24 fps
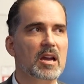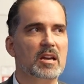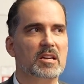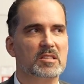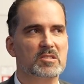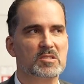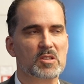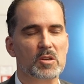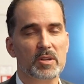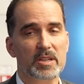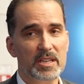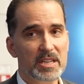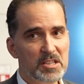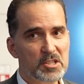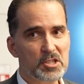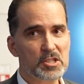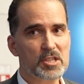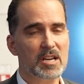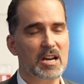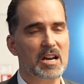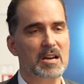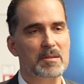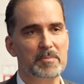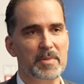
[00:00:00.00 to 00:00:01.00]
So each
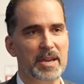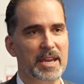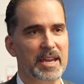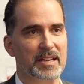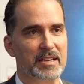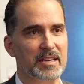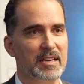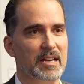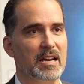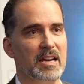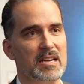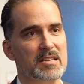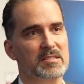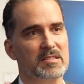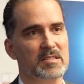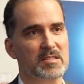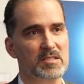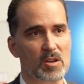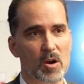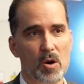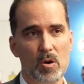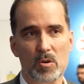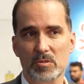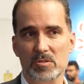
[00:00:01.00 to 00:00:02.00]
car maker has
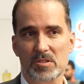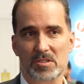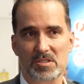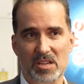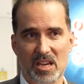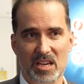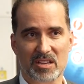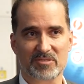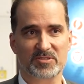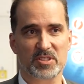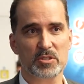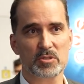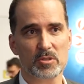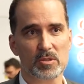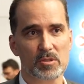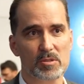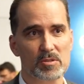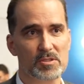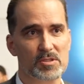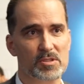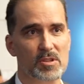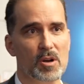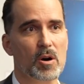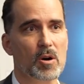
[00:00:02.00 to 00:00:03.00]
its own safety
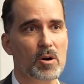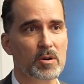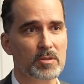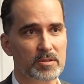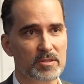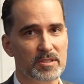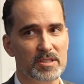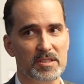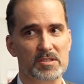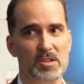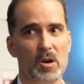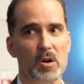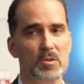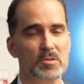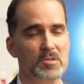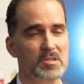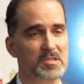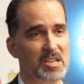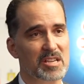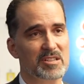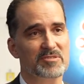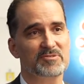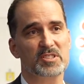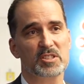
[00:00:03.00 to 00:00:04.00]
rules or its own
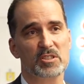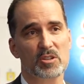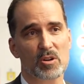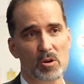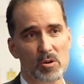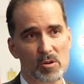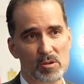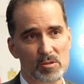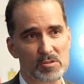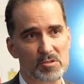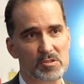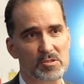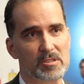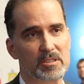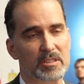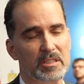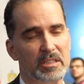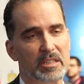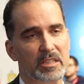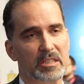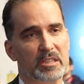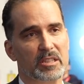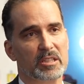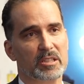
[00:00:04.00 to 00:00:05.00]
safety goals
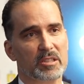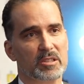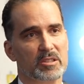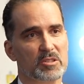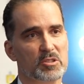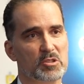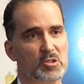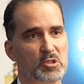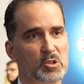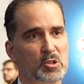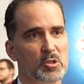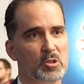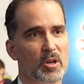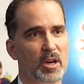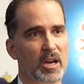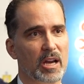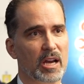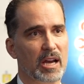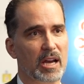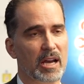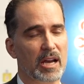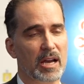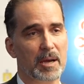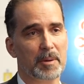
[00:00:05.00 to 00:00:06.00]

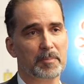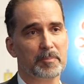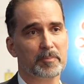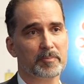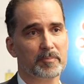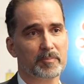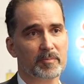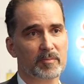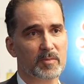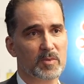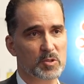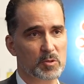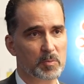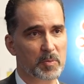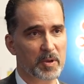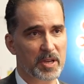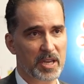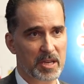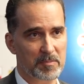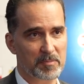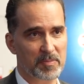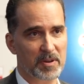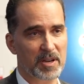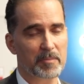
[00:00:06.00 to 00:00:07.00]
to
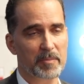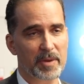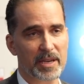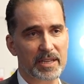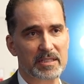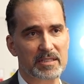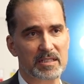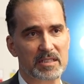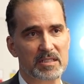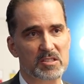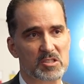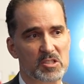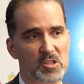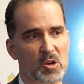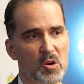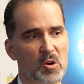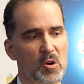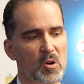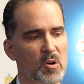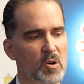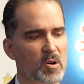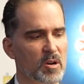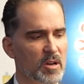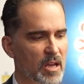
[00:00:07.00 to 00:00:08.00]
be implemented.
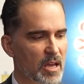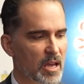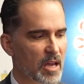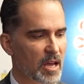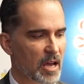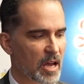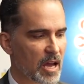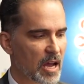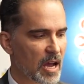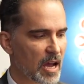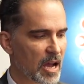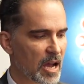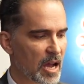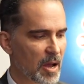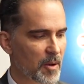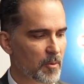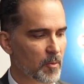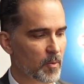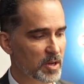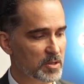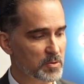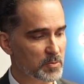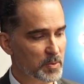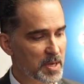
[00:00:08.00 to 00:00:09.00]
So
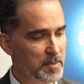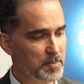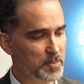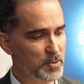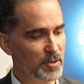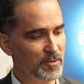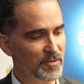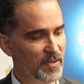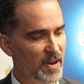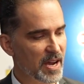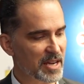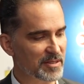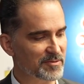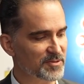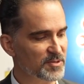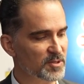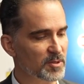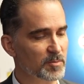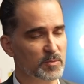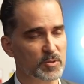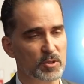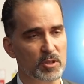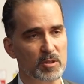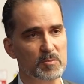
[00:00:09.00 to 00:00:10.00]
what we provide
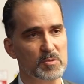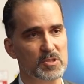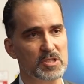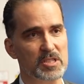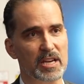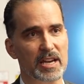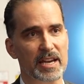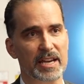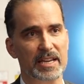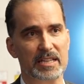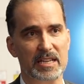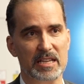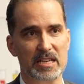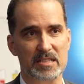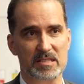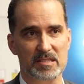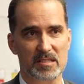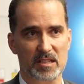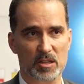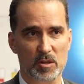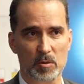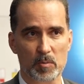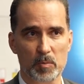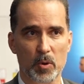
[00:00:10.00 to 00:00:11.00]
from ROHM side is
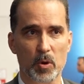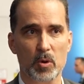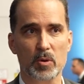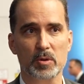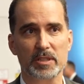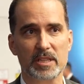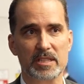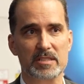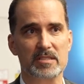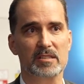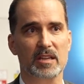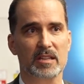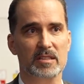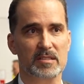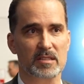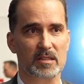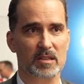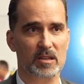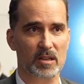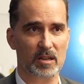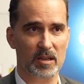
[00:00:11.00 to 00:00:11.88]
the components that